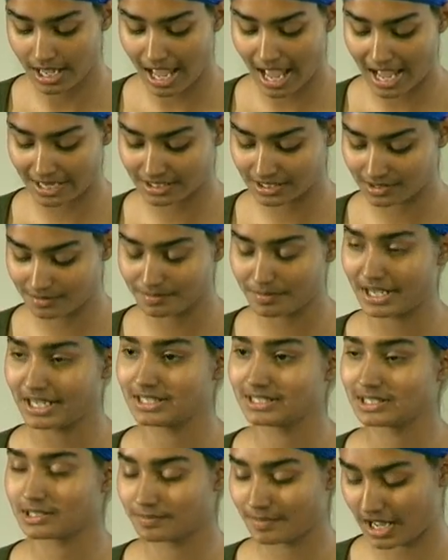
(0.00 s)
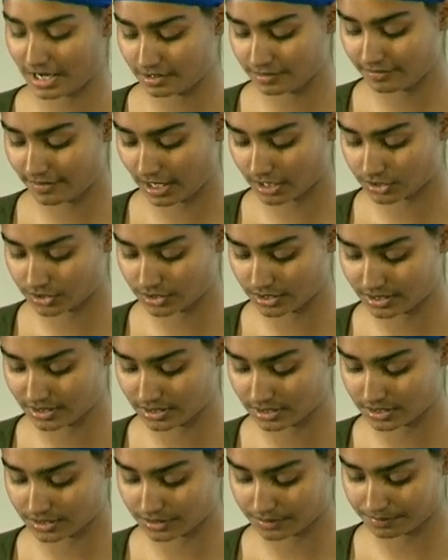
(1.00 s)
and an amazing manufacturing
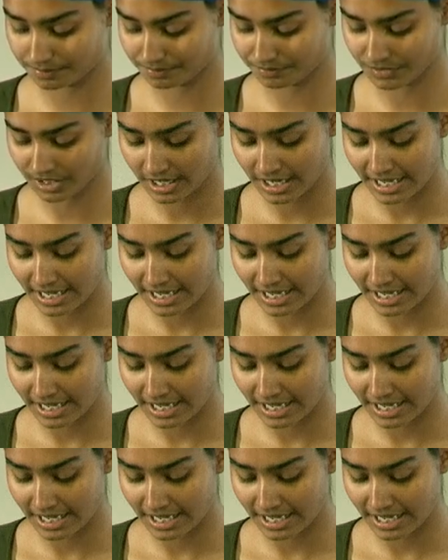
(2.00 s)
system.